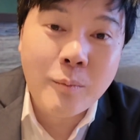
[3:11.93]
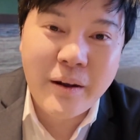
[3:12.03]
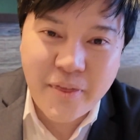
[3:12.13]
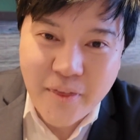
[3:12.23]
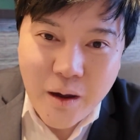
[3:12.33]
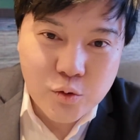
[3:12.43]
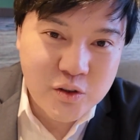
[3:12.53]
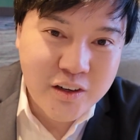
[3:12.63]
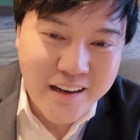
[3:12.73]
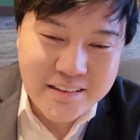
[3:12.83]
of my
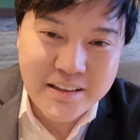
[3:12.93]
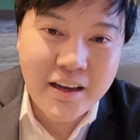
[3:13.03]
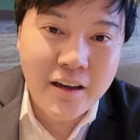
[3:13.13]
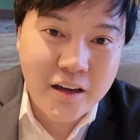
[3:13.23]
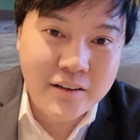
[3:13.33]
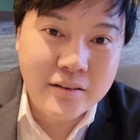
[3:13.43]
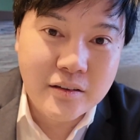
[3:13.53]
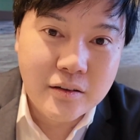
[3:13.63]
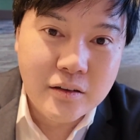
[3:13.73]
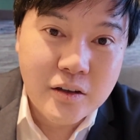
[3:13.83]
1,000 clients that I had
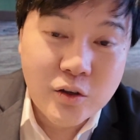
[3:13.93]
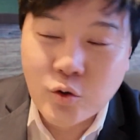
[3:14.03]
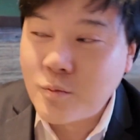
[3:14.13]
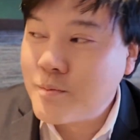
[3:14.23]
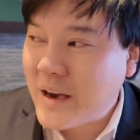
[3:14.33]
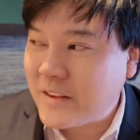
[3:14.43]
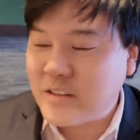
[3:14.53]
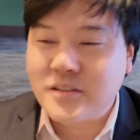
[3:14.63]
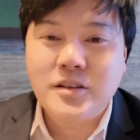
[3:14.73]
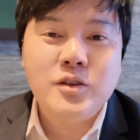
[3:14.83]
could
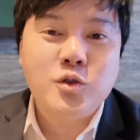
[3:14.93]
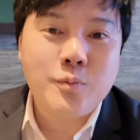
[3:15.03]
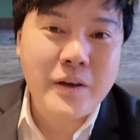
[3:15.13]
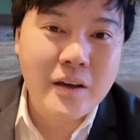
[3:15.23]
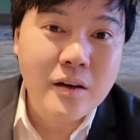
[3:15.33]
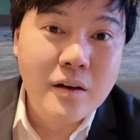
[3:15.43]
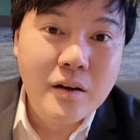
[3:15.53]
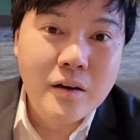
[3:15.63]
manage to be